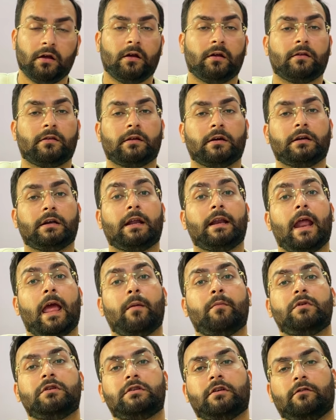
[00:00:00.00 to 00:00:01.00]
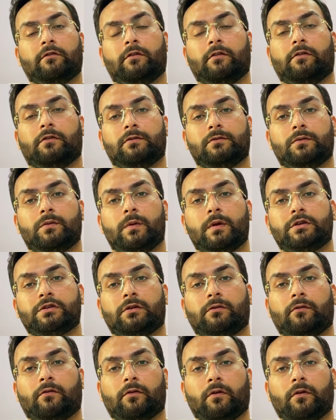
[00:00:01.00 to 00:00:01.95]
certain emergency situations.